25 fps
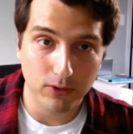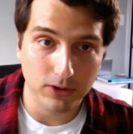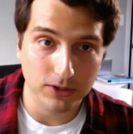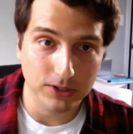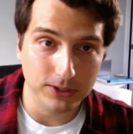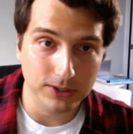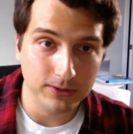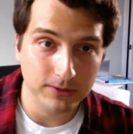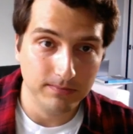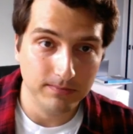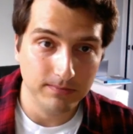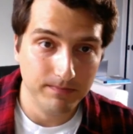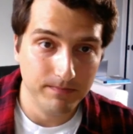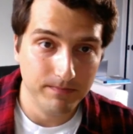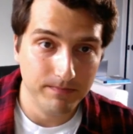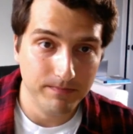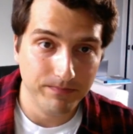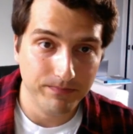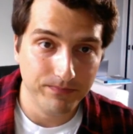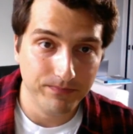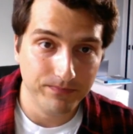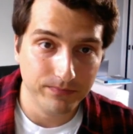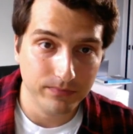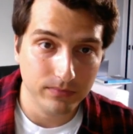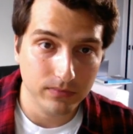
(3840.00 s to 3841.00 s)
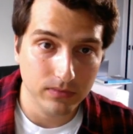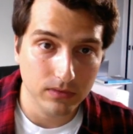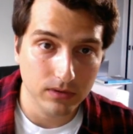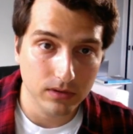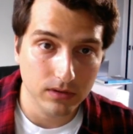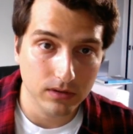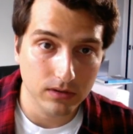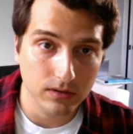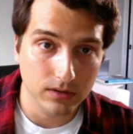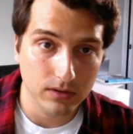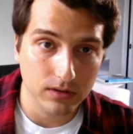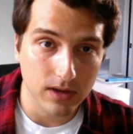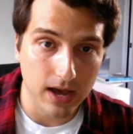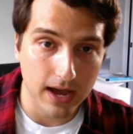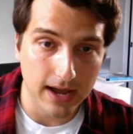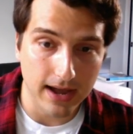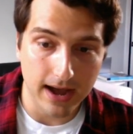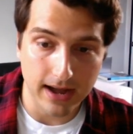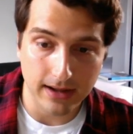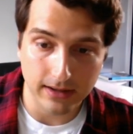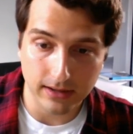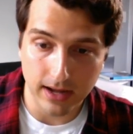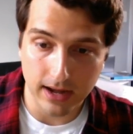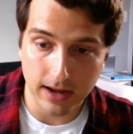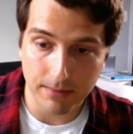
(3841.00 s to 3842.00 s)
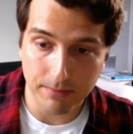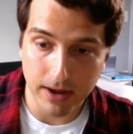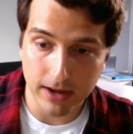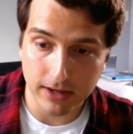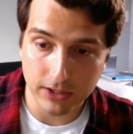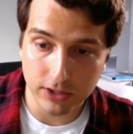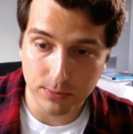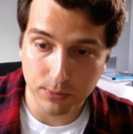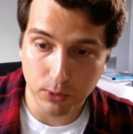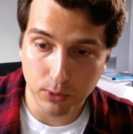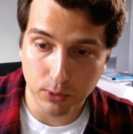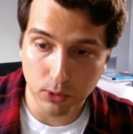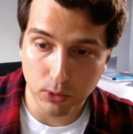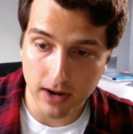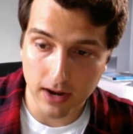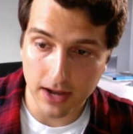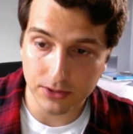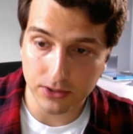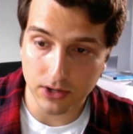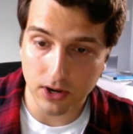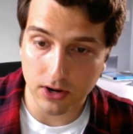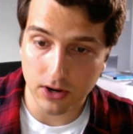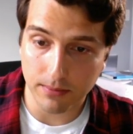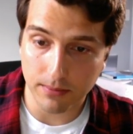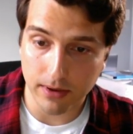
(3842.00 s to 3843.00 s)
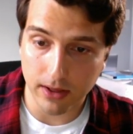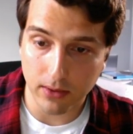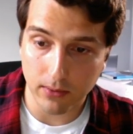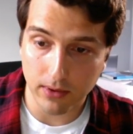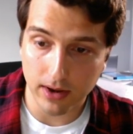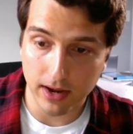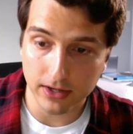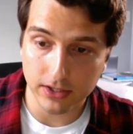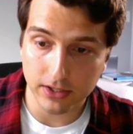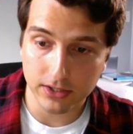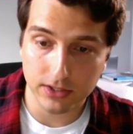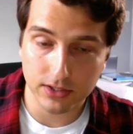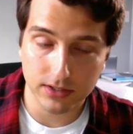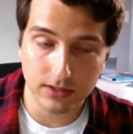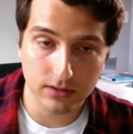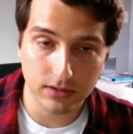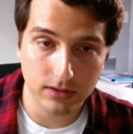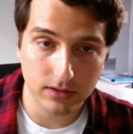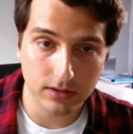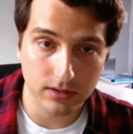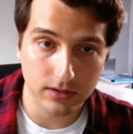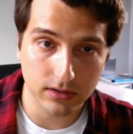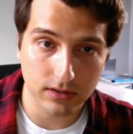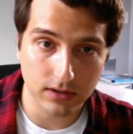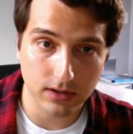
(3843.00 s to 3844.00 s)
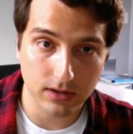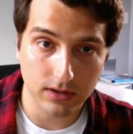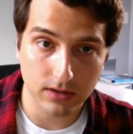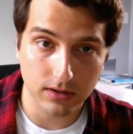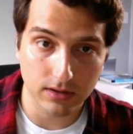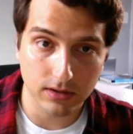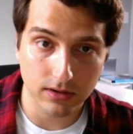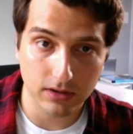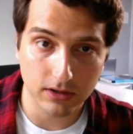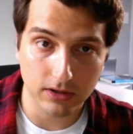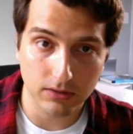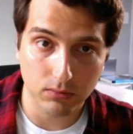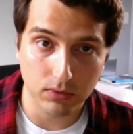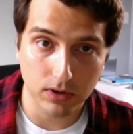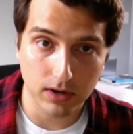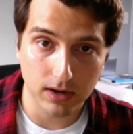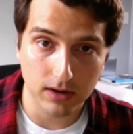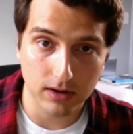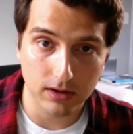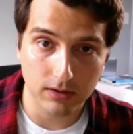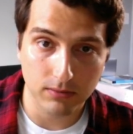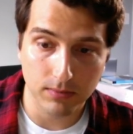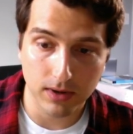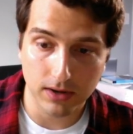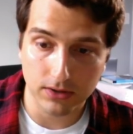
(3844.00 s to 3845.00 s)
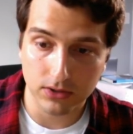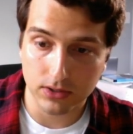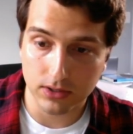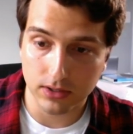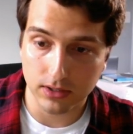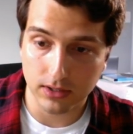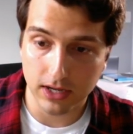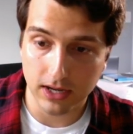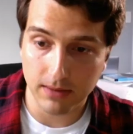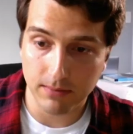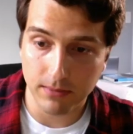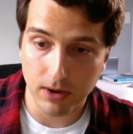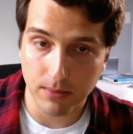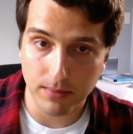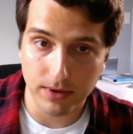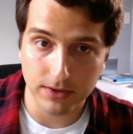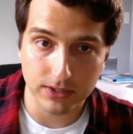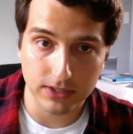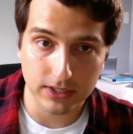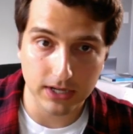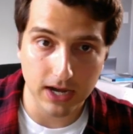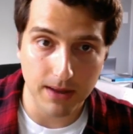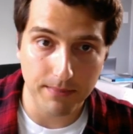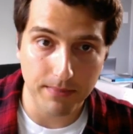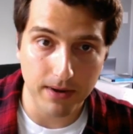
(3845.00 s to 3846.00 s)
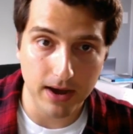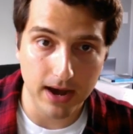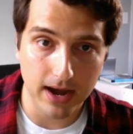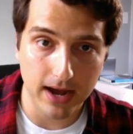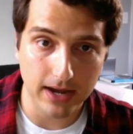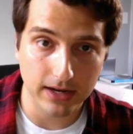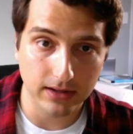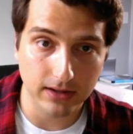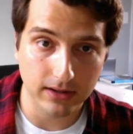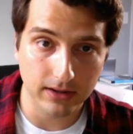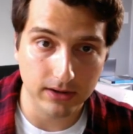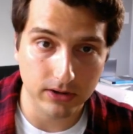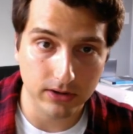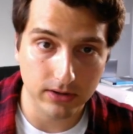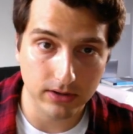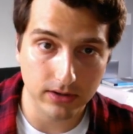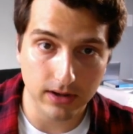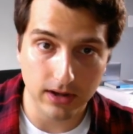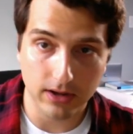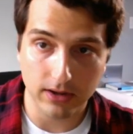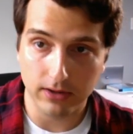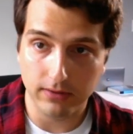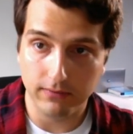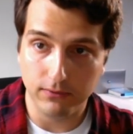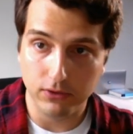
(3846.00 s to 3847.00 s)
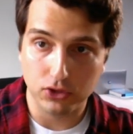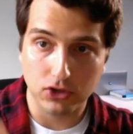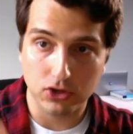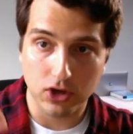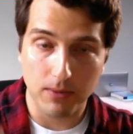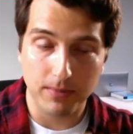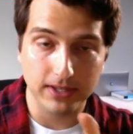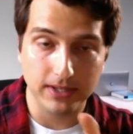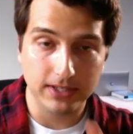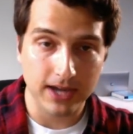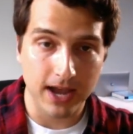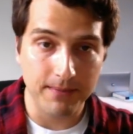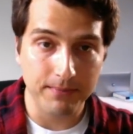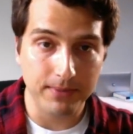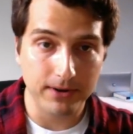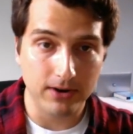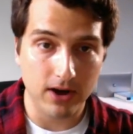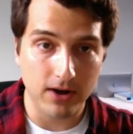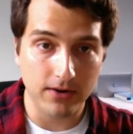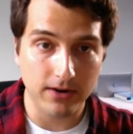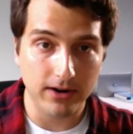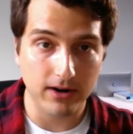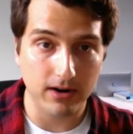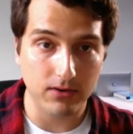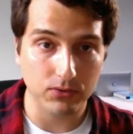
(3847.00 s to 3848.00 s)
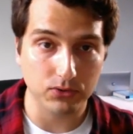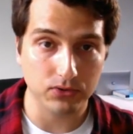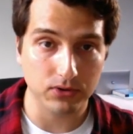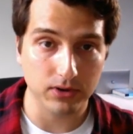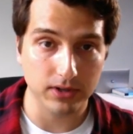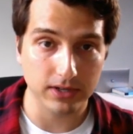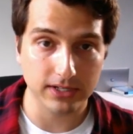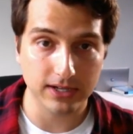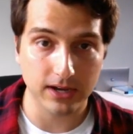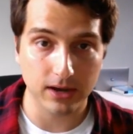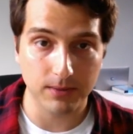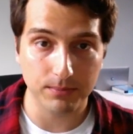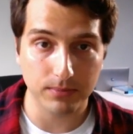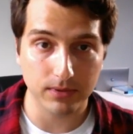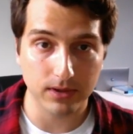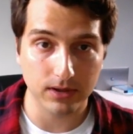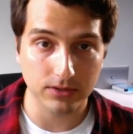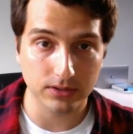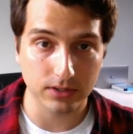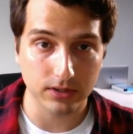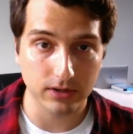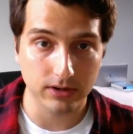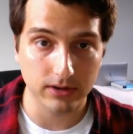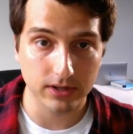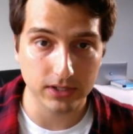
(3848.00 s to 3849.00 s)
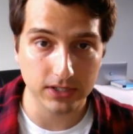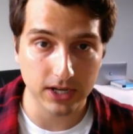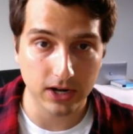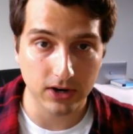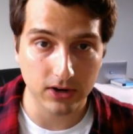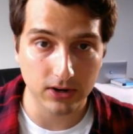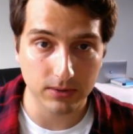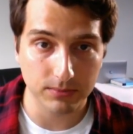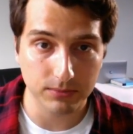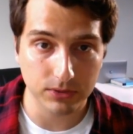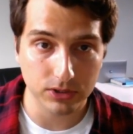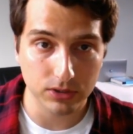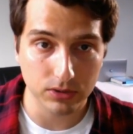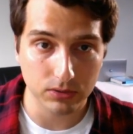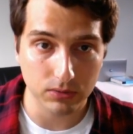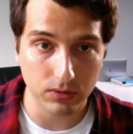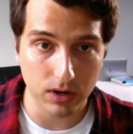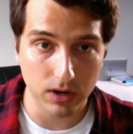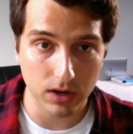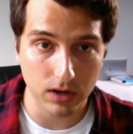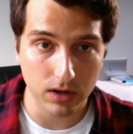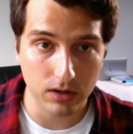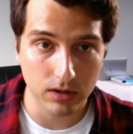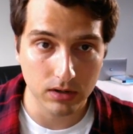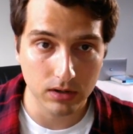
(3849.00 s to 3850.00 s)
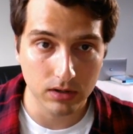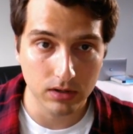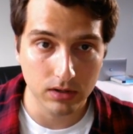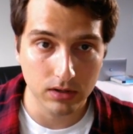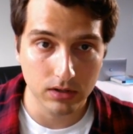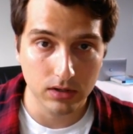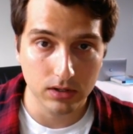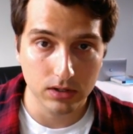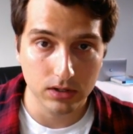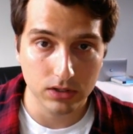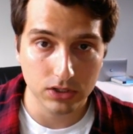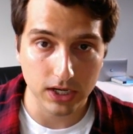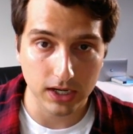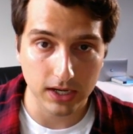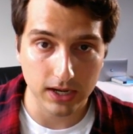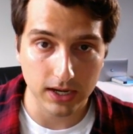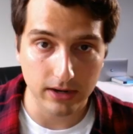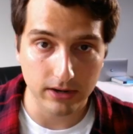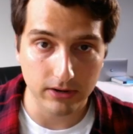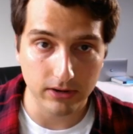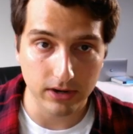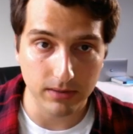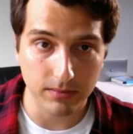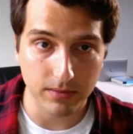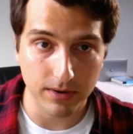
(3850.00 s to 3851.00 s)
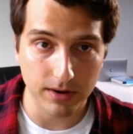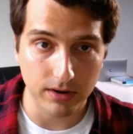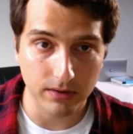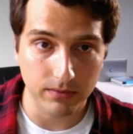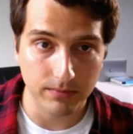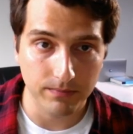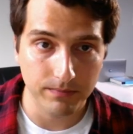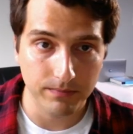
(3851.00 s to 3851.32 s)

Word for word: dude. I, I, I my support guy's on it, by the way. I just, uh, your, what, I, uh, you must, uh, email must have got by. I literally, if you saw me typing on there, I was really telling, I was literally telling them to uh, check out your email.